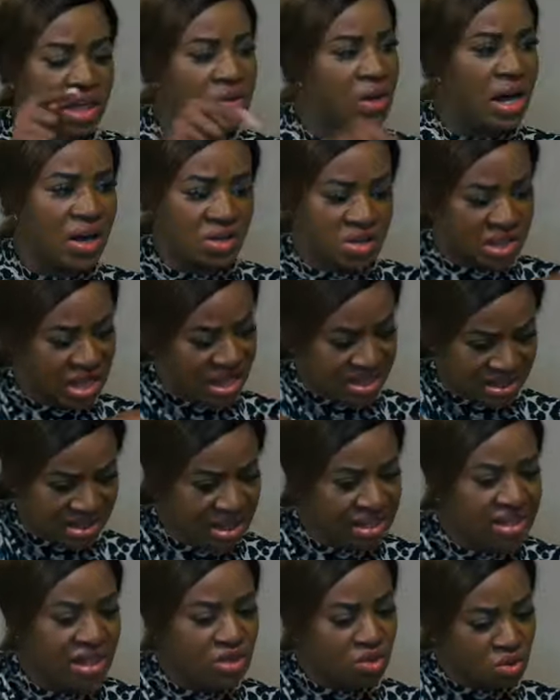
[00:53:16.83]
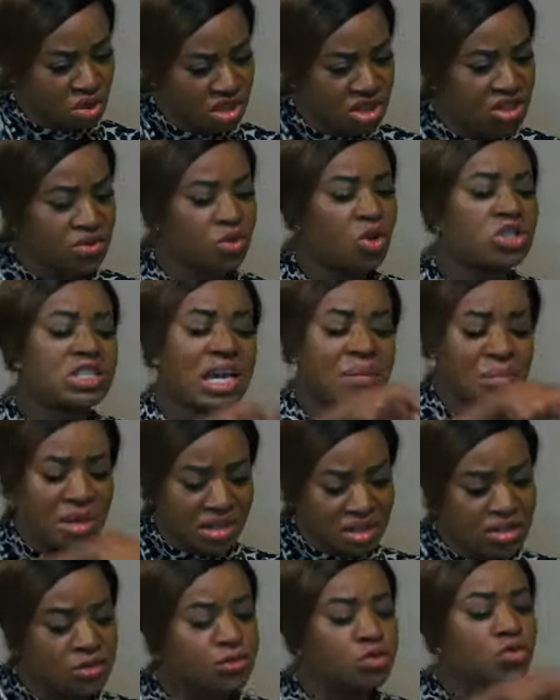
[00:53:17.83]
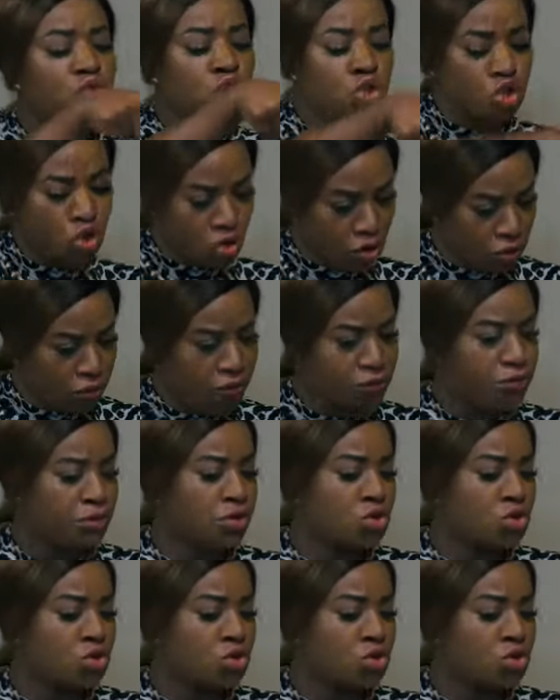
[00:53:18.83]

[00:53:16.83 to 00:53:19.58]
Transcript: you're not outside. I stay here to eat this because I made this food with love.